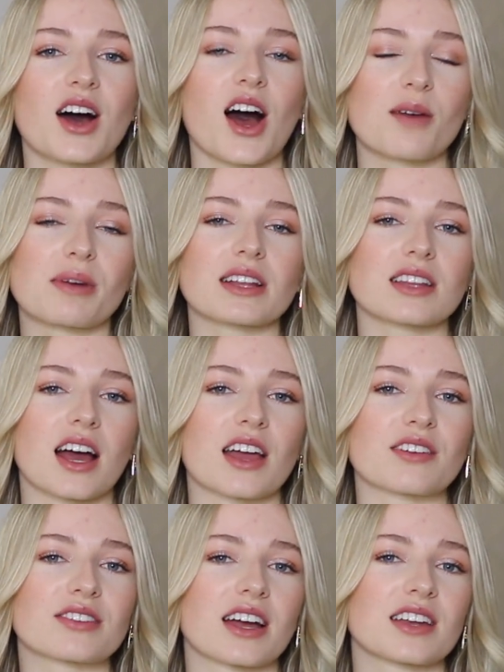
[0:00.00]
on my
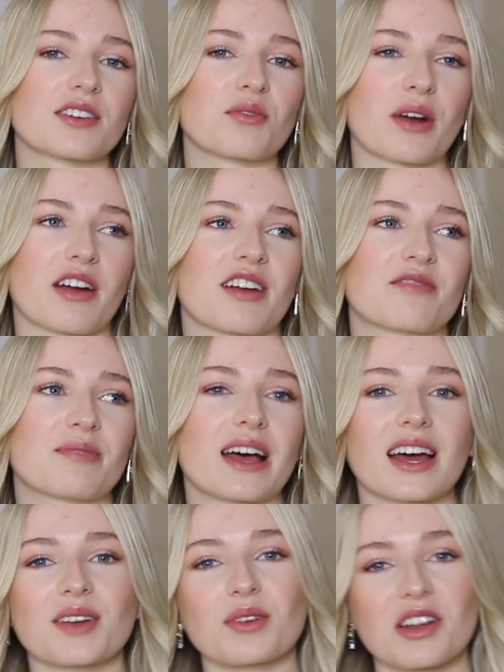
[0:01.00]
life, kind of where I've
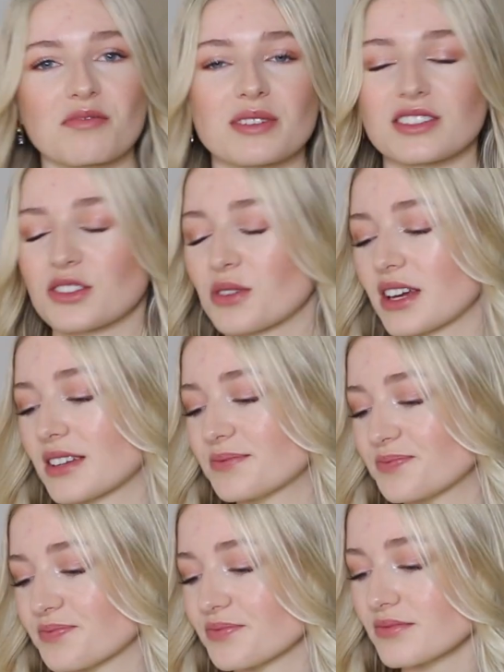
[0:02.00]
been, what I've been doing.